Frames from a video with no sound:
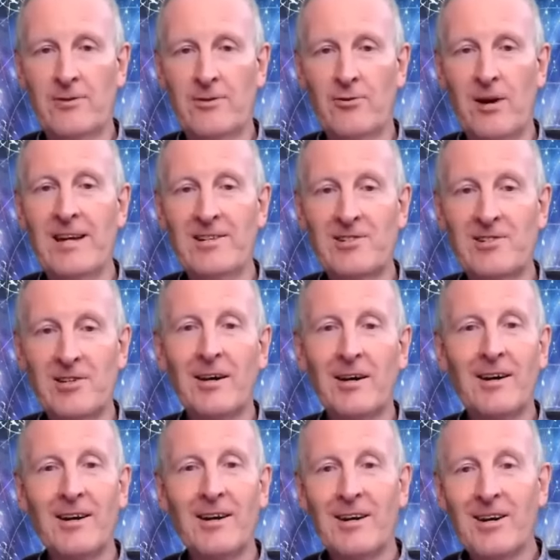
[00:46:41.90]
great.
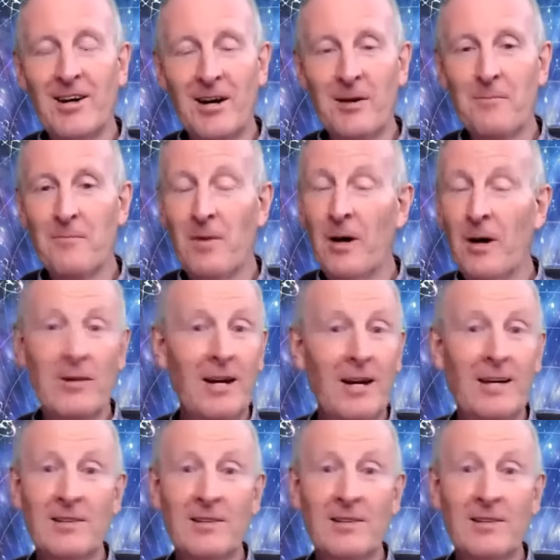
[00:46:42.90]
Um, okay.